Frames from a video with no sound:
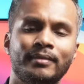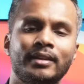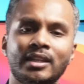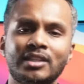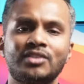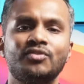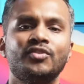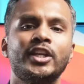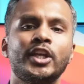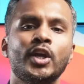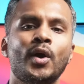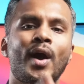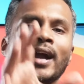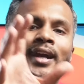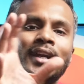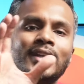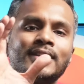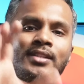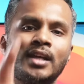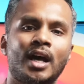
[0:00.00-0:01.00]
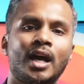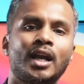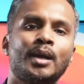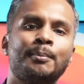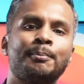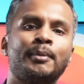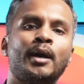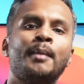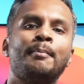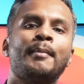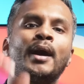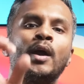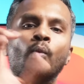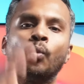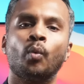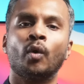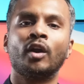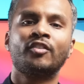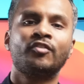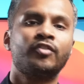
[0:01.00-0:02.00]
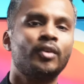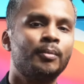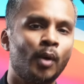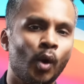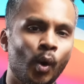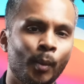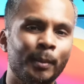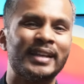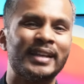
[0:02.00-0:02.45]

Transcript: In this video, I'm gonna talk about my work from home